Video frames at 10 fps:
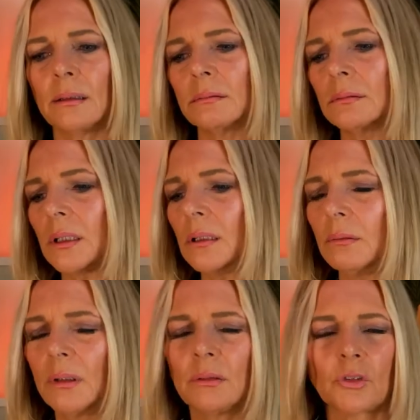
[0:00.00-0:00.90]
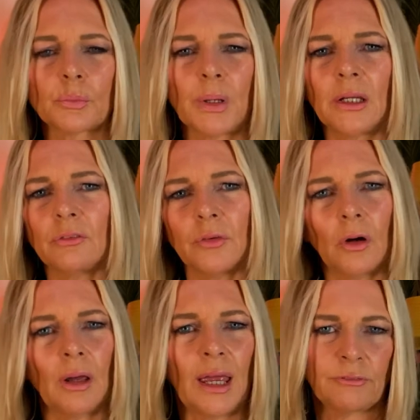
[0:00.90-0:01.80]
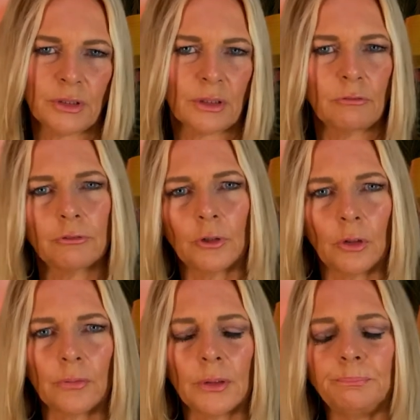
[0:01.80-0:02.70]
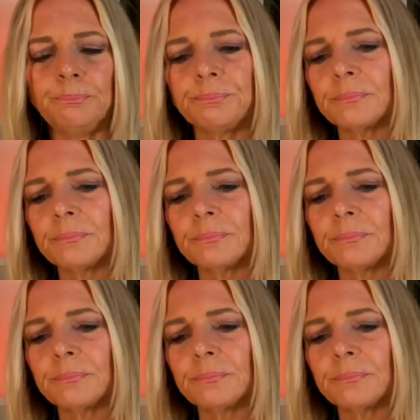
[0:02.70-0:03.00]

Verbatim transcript: and he, he just paid for everything for them.